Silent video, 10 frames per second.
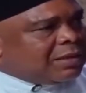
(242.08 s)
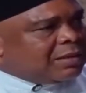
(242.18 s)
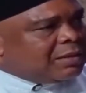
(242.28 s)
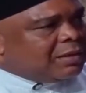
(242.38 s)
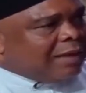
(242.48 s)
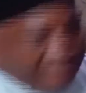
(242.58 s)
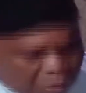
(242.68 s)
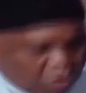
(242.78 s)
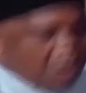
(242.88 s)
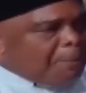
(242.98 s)
and
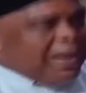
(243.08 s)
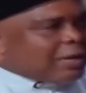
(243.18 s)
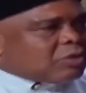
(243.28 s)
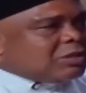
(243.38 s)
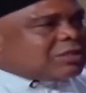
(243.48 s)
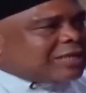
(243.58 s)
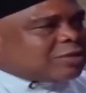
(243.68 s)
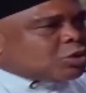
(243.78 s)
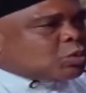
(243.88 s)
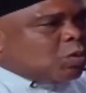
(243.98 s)
go back to the status
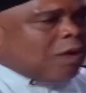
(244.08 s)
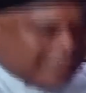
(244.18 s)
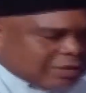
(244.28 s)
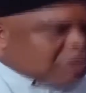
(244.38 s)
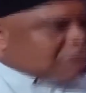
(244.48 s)
quo. And it all starts